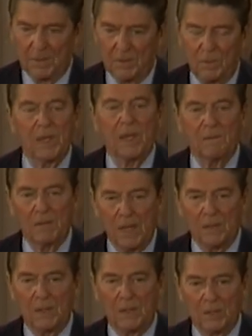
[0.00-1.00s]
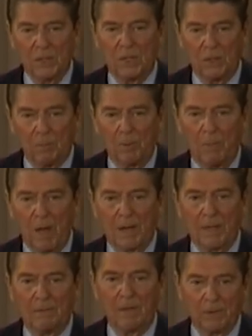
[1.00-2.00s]
we have gathered a considerable
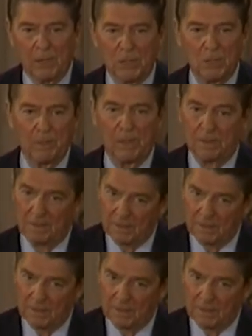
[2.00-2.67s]
body of evidence, but